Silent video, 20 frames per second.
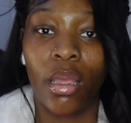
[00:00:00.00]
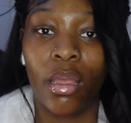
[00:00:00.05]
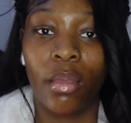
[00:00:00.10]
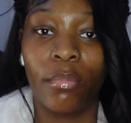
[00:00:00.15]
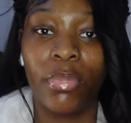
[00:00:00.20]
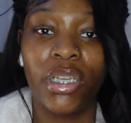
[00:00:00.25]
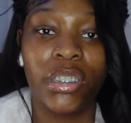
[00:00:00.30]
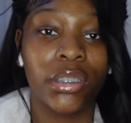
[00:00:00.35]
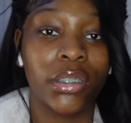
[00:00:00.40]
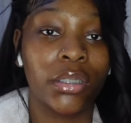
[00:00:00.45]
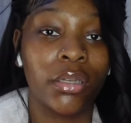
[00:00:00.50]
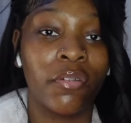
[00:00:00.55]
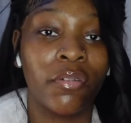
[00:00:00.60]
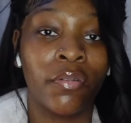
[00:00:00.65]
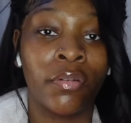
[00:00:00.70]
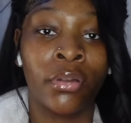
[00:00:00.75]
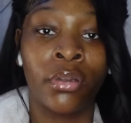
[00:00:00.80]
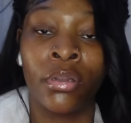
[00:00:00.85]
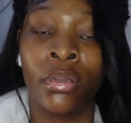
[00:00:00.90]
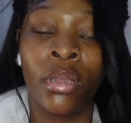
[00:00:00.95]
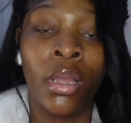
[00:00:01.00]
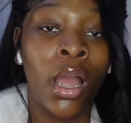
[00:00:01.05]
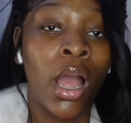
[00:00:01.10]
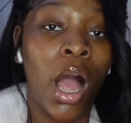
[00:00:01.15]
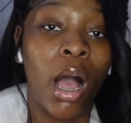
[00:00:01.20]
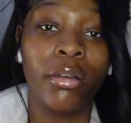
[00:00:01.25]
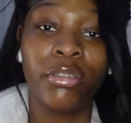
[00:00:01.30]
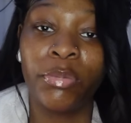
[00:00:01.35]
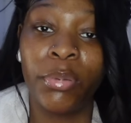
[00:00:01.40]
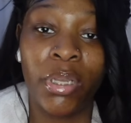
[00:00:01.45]
Bitch...
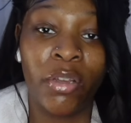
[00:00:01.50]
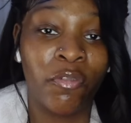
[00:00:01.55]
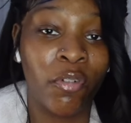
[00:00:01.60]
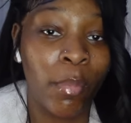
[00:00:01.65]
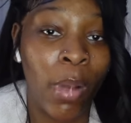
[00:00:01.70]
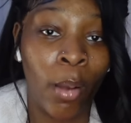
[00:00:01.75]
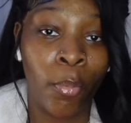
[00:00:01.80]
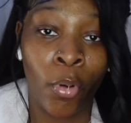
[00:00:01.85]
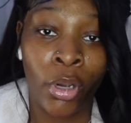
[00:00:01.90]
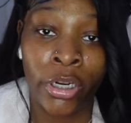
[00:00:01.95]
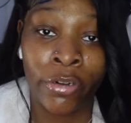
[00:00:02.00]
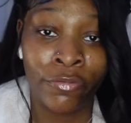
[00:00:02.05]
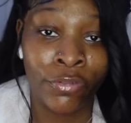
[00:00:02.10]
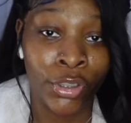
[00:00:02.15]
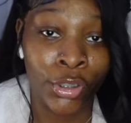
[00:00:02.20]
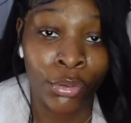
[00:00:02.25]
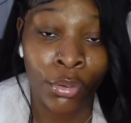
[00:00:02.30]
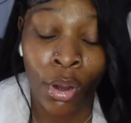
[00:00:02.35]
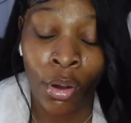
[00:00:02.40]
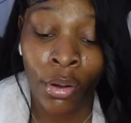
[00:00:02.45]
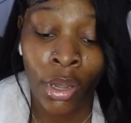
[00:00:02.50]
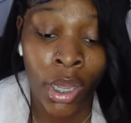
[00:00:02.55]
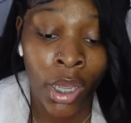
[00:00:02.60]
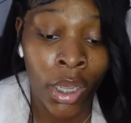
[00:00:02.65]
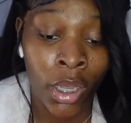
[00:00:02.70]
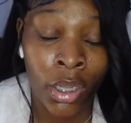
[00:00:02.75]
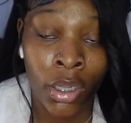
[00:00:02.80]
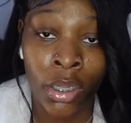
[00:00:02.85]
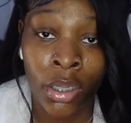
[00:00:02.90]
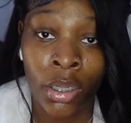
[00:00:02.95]
I'm speaking from my point of view,
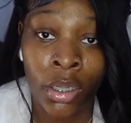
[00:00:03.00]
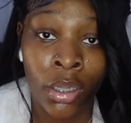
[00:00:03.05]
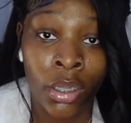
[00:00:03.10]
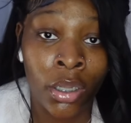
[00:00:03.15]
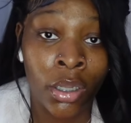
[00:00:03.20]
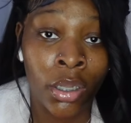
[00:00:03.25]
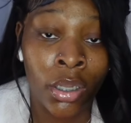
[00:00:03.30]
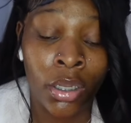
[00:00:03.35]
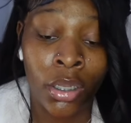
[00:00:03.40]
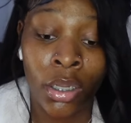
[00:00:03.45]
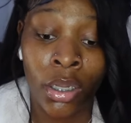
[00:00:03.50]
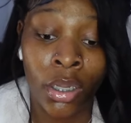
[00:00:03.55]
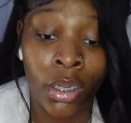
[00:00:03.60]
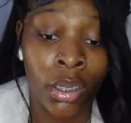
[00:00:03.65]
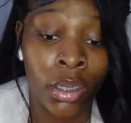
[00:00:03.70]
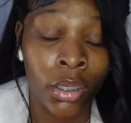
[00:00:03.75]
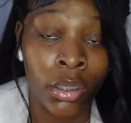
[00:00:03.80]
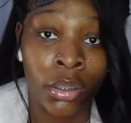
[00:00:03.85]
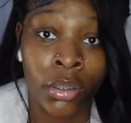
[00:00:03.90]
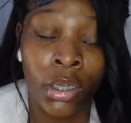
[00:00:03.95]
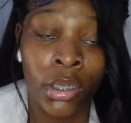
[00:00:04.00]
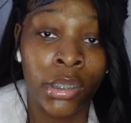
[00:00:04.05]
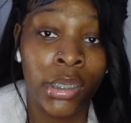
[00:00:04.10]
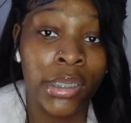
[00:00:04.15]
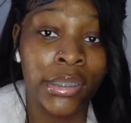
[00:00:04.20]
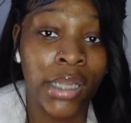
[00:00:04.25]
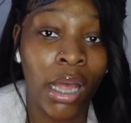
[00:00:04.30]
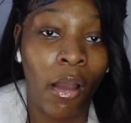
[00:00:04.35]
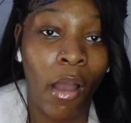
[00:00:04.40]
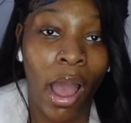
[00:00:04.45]
okay? Look,
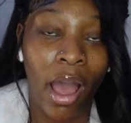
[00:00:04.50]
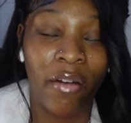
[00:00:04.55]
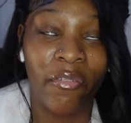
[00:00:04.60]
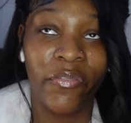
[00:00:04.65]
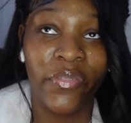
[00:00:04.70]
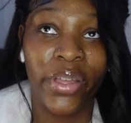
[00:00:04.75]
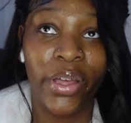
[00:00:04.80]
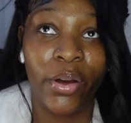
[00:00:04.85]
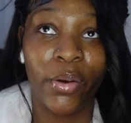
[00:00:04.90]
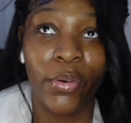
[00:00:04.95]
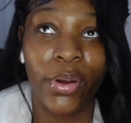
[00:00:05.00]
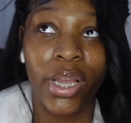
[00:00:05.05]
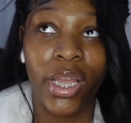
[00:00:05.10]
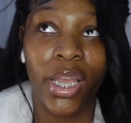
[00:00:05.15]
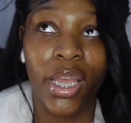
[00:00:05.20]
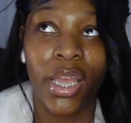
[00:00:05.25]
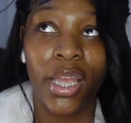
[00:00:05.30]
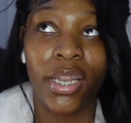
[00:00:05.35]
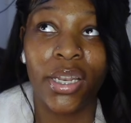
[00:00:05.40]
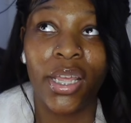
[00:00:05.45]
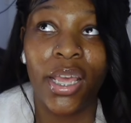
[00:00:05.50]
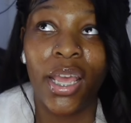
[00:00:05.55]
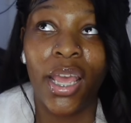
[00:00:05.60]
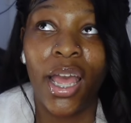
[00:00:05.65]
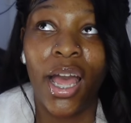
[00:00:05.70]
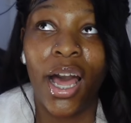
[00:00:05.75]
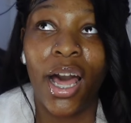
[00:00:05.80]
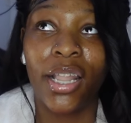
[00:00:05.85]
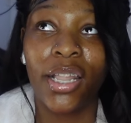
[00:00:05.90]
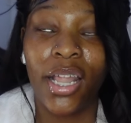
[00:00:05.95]
this how i felt and
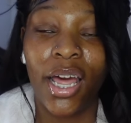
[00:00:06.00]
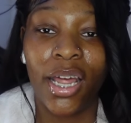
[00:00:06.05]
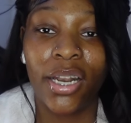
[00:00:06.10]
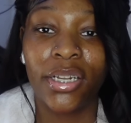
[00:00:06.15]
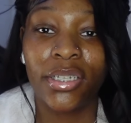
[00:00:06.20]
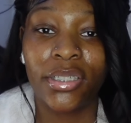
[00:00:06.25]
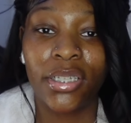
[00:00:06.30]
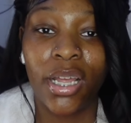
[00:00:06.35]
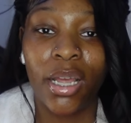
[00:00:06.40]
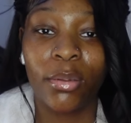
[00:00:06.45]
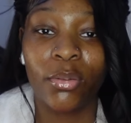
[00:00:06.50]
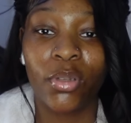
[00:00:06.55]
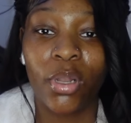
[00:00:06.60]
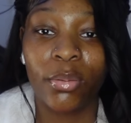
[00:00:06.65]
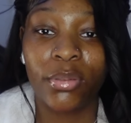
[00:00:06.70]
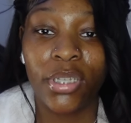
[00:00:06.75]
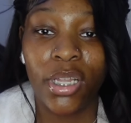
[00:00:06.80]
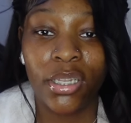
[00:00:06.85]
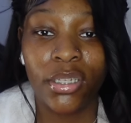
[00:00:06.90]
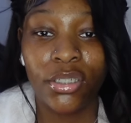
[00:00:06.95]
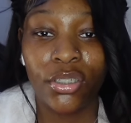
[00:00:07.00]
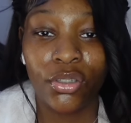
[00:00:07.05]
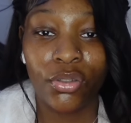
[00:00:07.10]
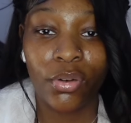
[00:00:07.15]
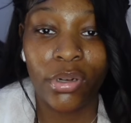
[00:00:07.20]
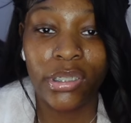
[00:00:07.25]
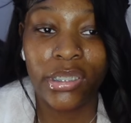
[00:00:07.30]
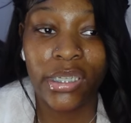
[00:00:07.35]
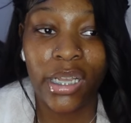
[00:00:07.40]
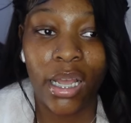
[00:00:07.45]
a lot of times when i'm telling these
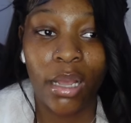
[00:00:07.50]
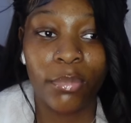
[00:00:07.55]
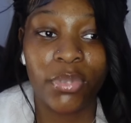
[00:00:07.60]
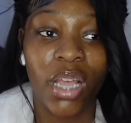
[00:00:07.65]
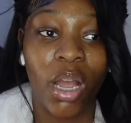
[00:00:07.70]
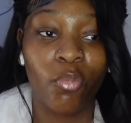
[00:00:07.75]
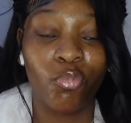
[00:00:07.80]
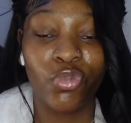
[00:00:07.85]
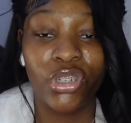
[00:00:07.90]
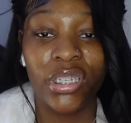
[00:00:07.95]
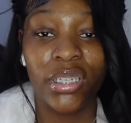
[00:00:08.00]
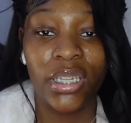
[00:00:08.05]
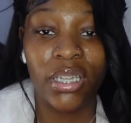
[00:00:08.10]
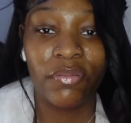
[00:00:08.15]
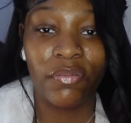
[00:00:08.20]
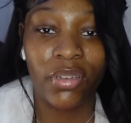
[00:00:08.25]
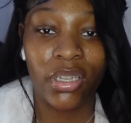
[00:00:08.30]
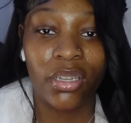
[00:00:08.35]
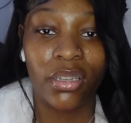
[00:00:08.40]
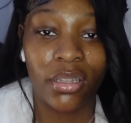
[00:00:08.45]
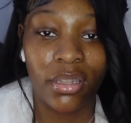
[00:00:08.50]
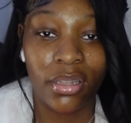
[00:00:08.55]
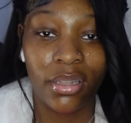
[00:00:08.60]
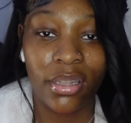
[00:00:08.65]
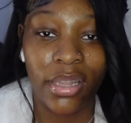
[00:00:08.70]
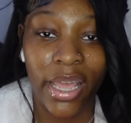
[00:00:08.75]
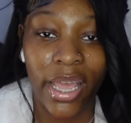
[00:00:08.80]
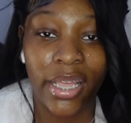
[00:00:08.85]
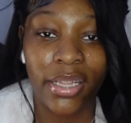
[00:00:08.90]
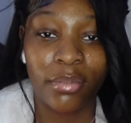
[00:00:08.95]
story times i'm reliving
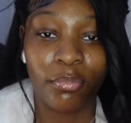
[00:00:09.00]
that